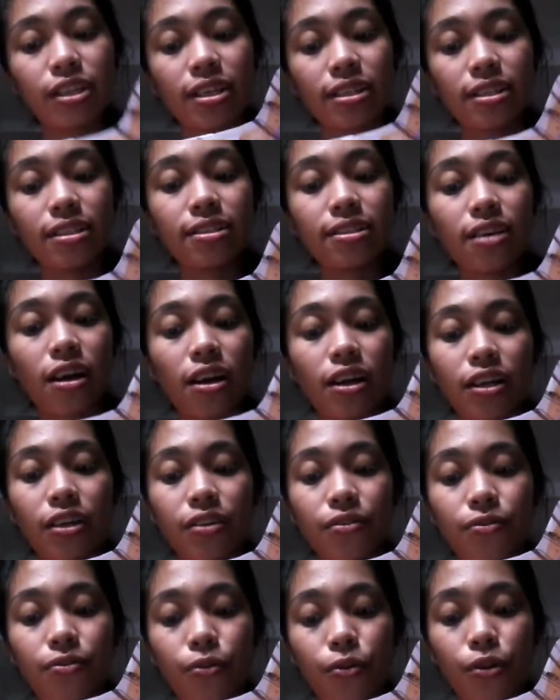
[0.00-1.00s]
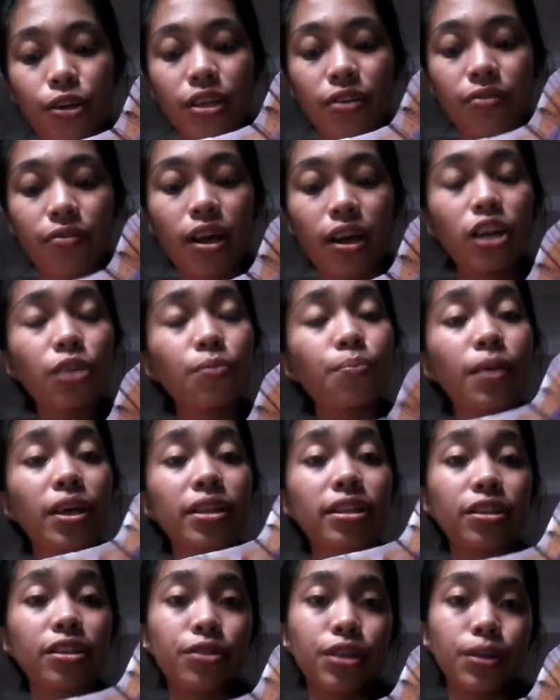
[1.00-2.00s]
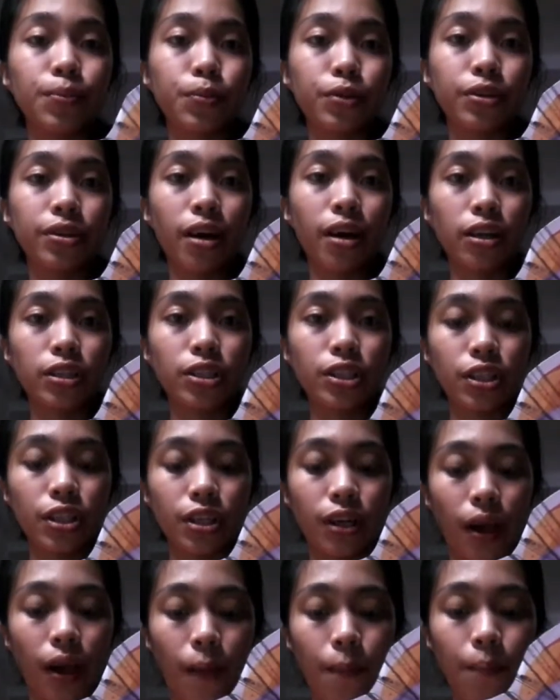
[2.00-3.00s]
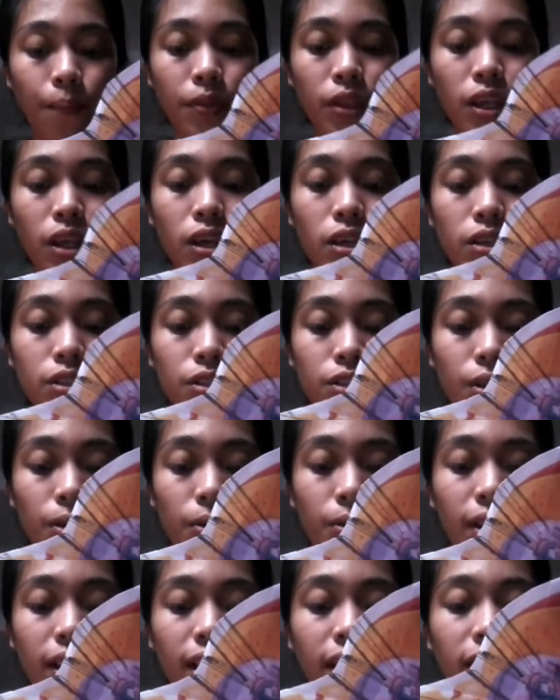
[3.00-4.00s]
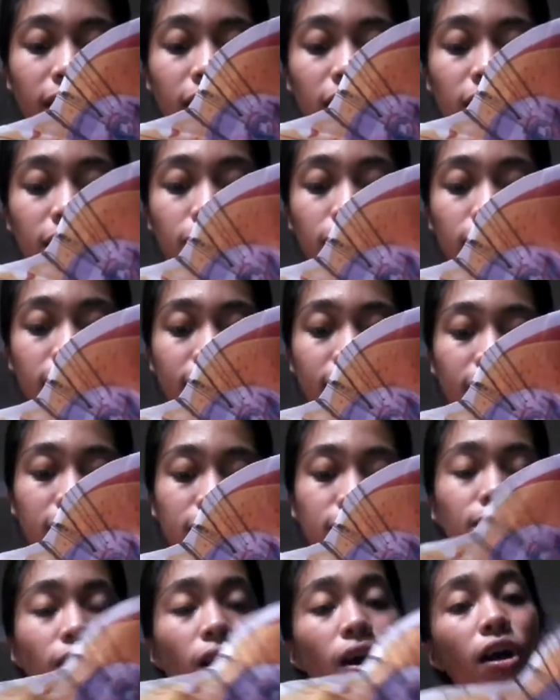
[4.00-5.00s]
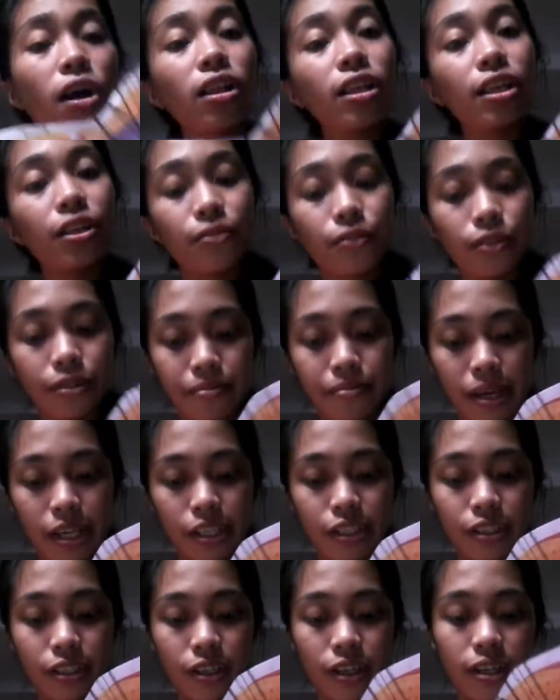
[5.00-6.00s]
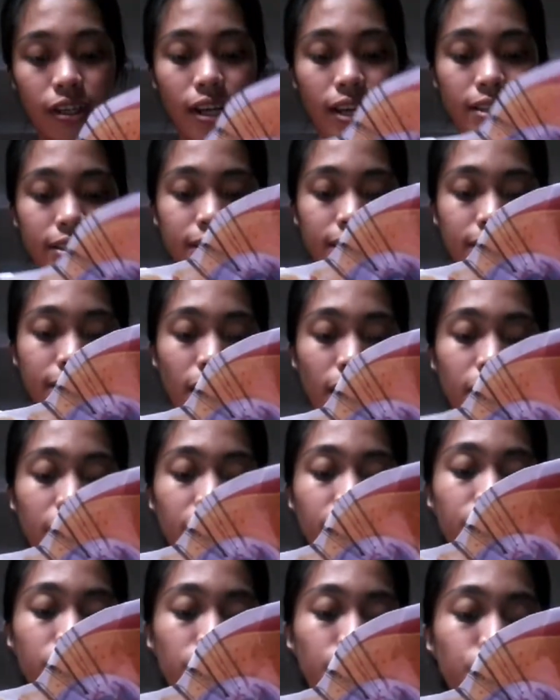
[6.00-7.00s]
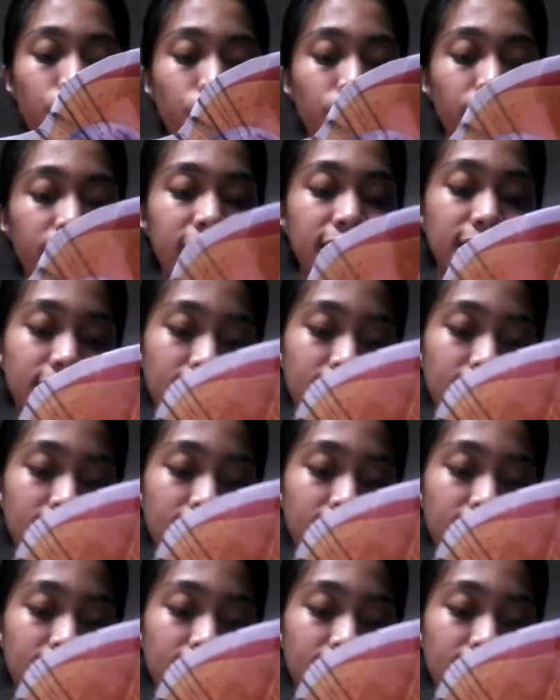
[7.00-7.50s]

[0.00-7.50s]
necessary for development and reproduction. So, it contains all information necessary for protein